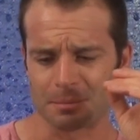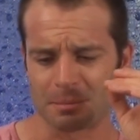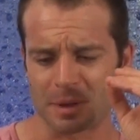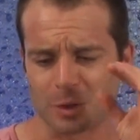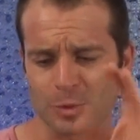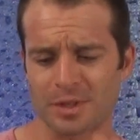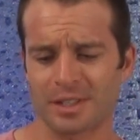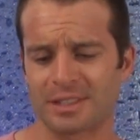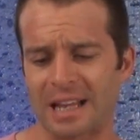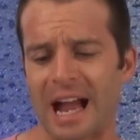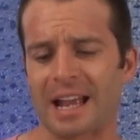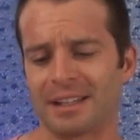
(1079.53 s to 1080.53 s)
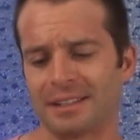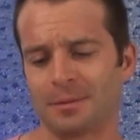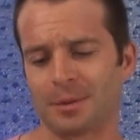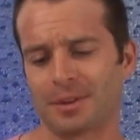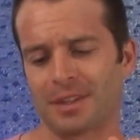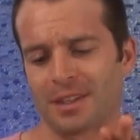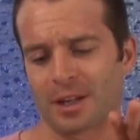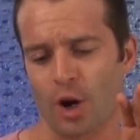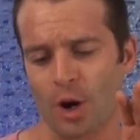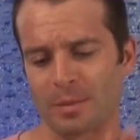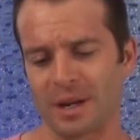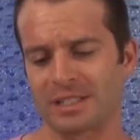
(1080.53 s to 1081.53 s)
Because with the
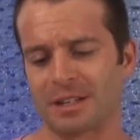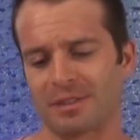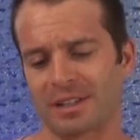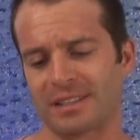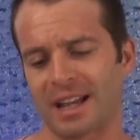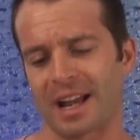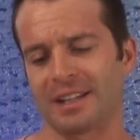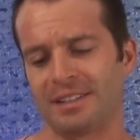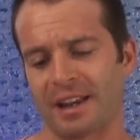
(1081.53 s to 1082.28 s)
carbonation, everything died